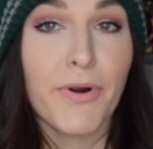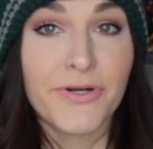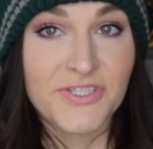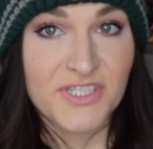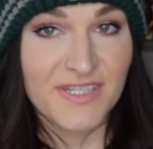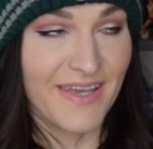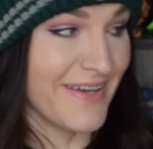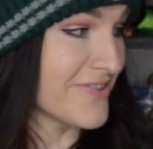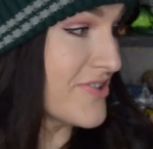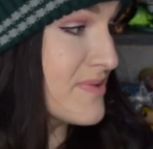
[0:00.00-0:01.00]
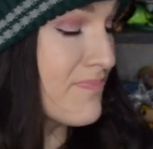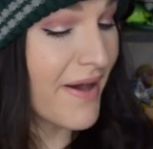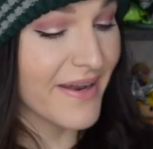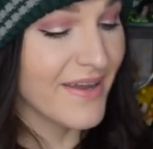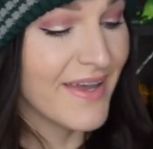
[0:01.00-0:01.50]
purchasing candles.
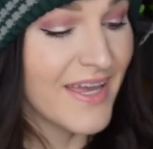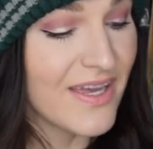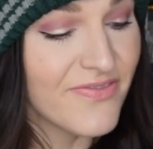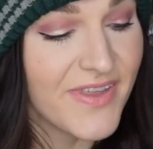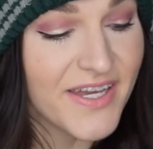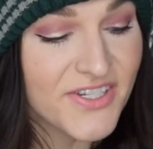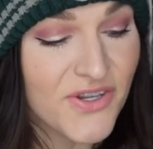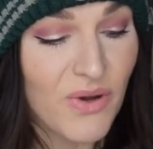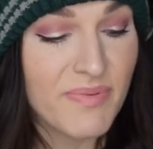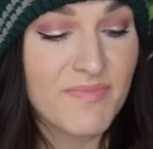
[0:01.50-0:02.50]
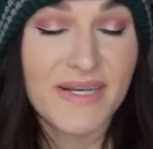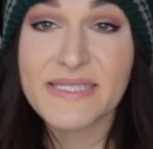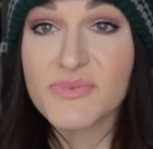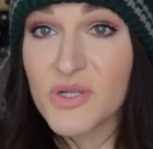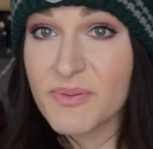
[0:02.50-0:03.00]
But if they show up in my
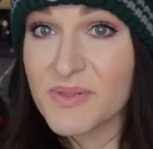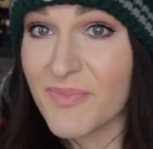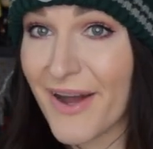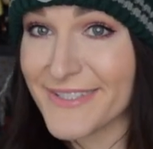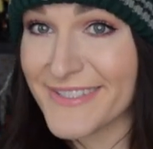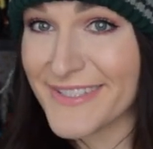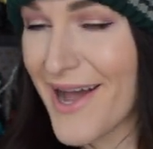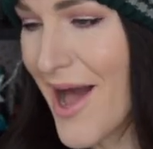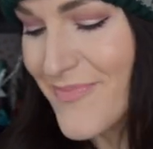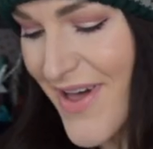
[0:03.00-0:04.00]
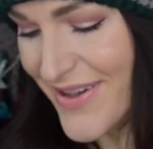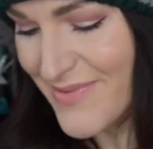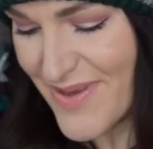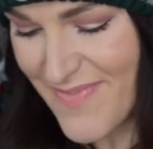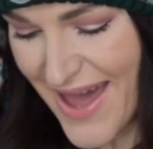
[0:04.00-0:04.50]
subscription boxes, I'm not
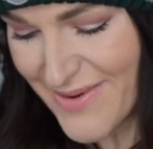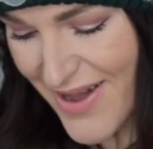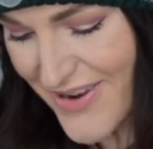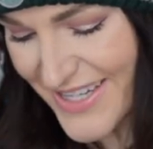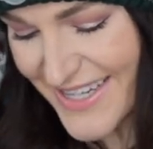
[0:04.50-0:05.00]
gonna be mad about